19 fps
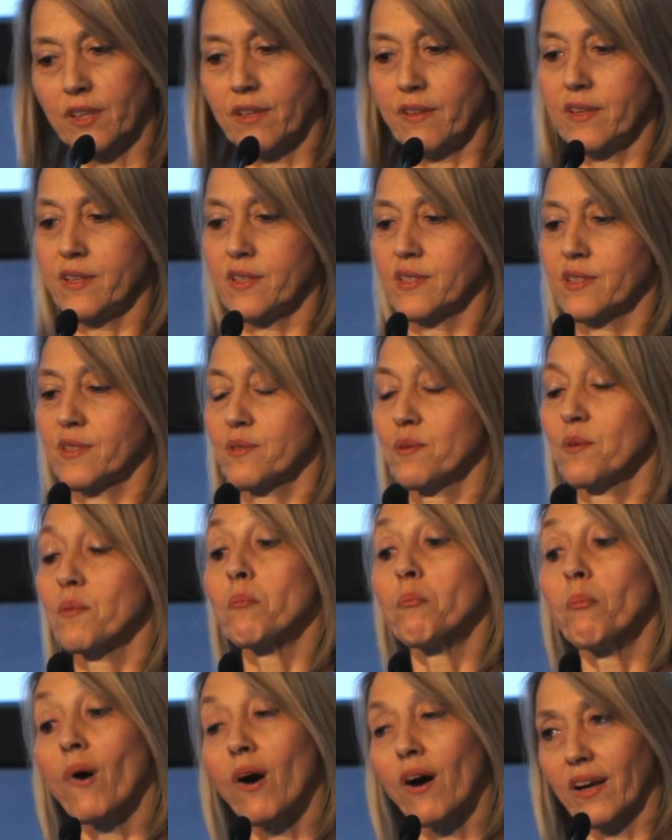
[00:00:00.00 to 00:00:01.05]
in this
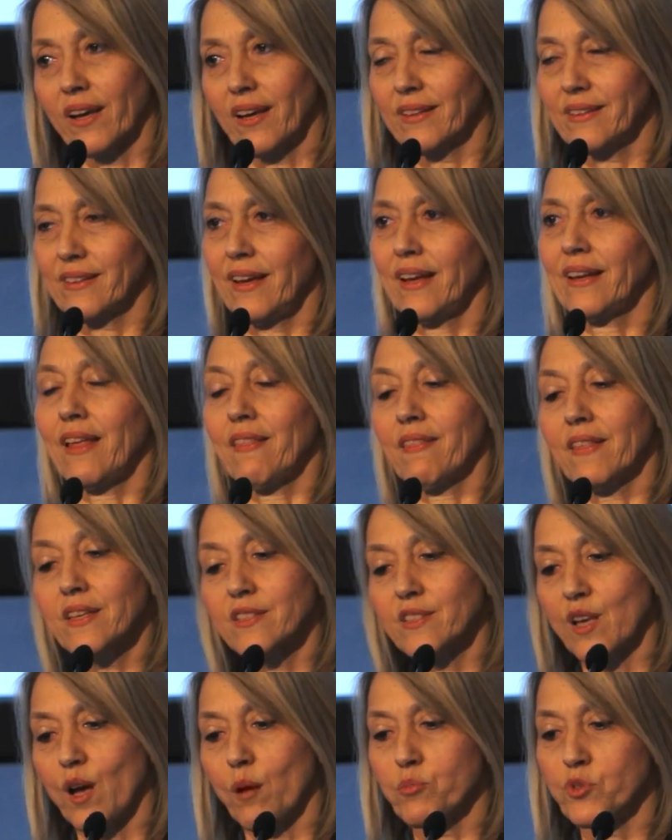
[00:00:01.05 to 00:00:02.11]
market and in this
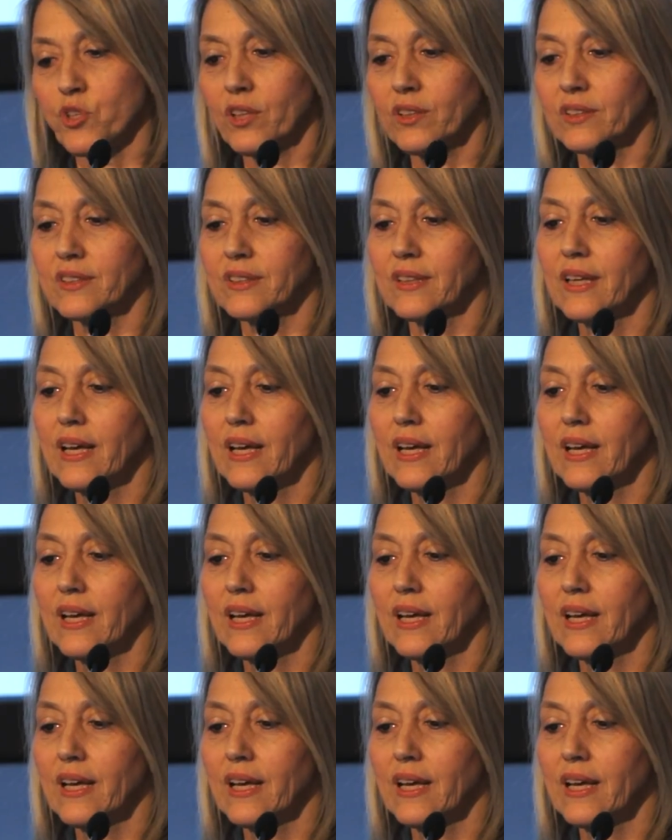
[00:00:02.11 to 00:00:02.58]
subject,